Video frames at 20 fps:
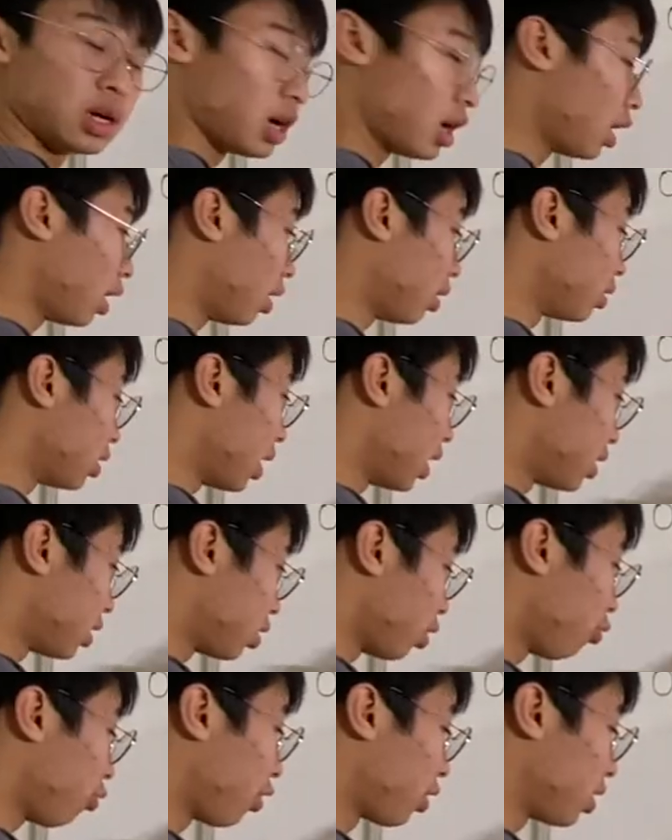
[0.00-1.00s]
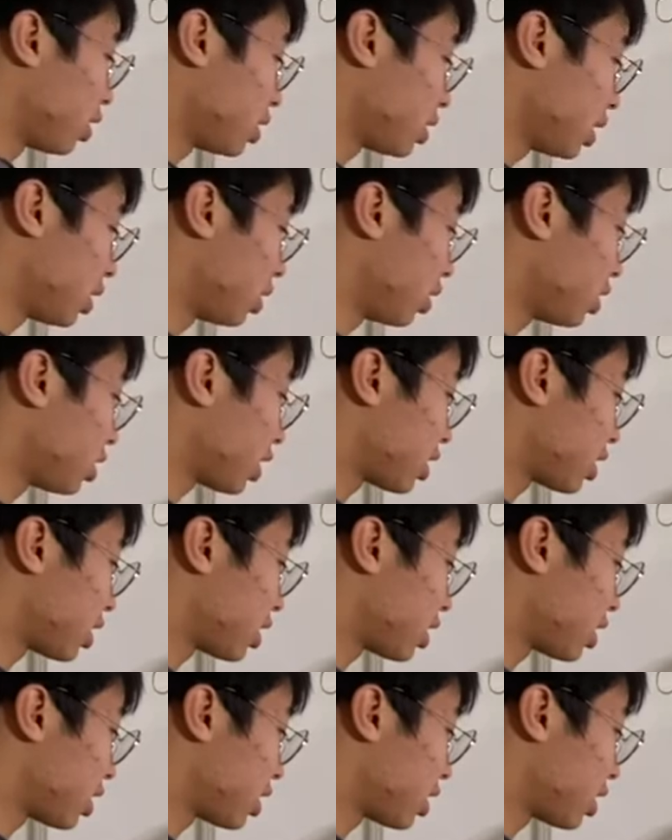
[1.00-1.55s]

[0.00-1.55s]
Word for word: Uh, and so for this, in this